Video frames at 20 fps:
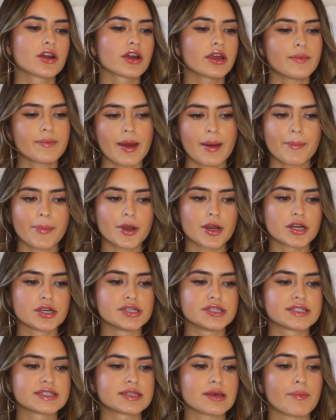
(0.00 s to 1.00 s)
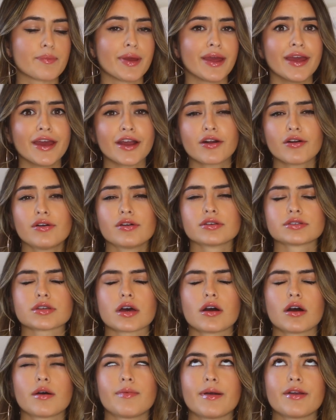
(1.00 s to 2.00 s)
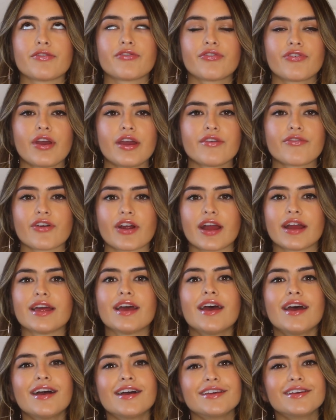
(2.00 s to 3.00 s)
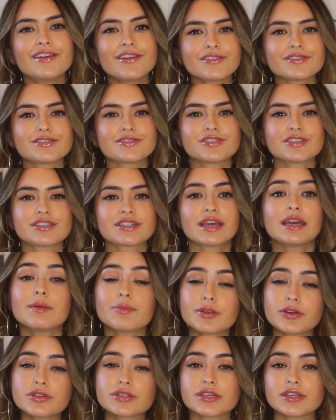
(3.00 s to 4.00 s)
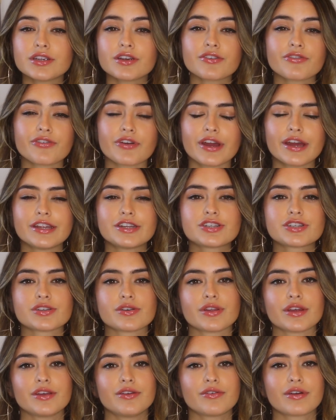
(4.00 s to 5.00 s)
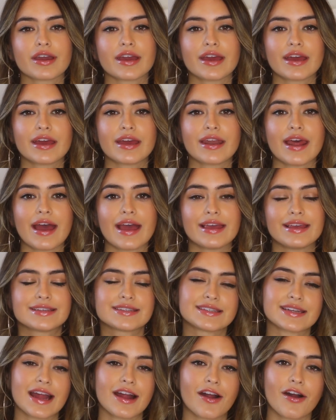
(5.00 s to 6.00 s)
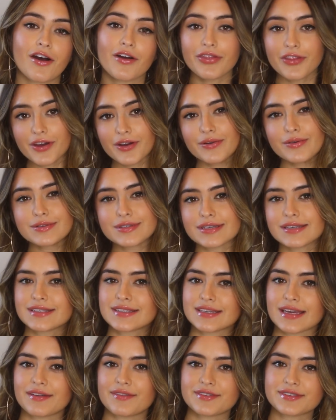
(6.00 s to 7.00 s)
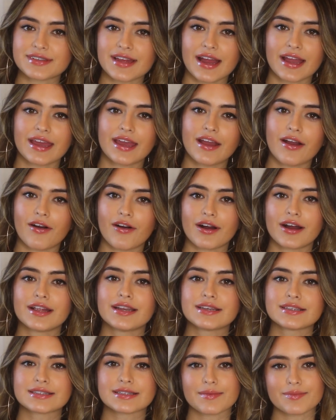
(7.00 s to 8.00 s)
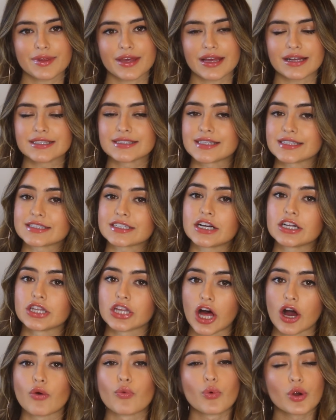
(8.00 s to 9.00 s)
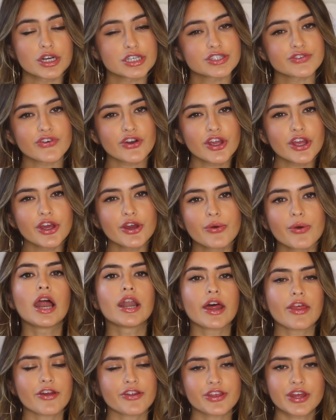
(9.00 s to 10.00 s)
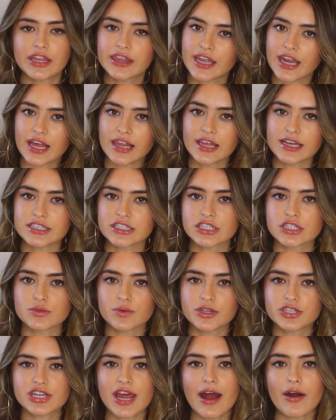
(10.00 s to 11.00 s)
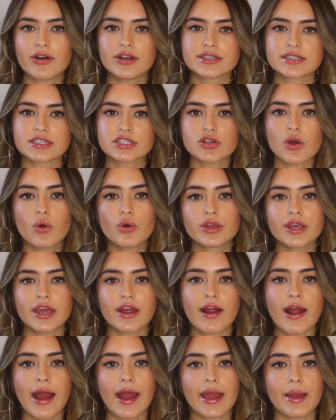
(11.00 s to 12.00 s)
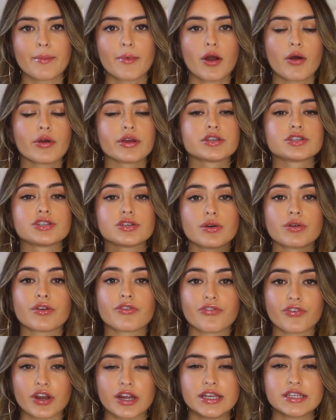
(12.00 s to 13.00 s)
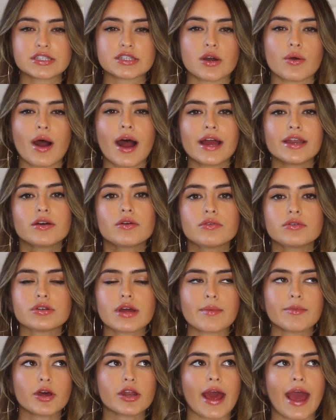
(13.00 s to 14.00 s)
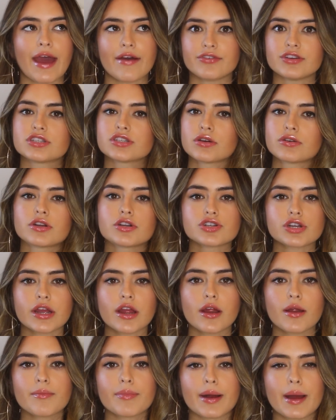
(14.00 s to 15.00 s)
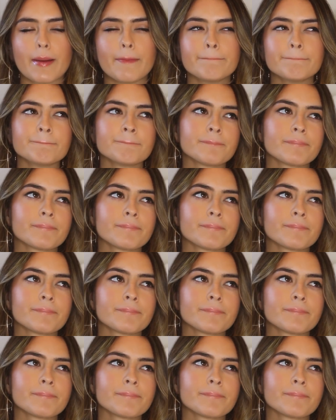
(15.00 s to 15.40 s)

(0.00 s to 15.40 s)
green peppers, pickles, oh, my favorite. You know, so just keep those in your fridge so that you can snack on those instead of snacking on something else that's a lot worse for you. Another thing that I like to switch out is this whole year I am going soda free. So I don't, I'm not a heavy soda drinker, but